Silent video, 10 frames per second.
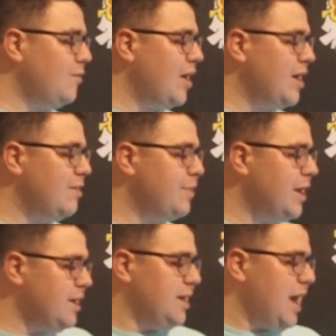wait a
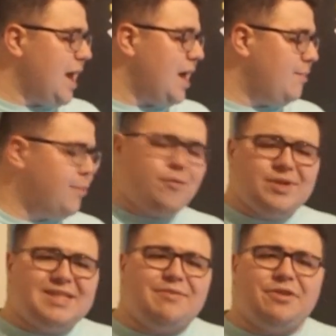minute, yeah, but
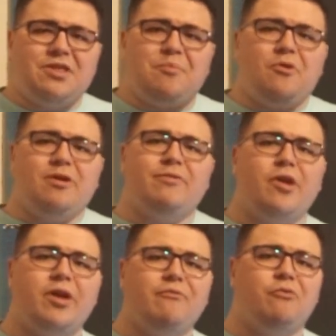what's even the point of
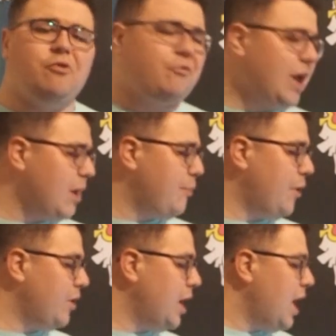looking for
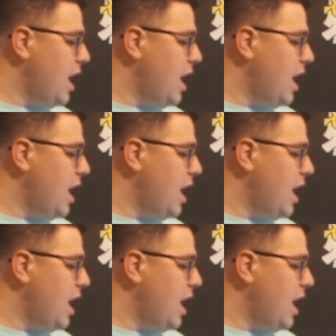Vegapunk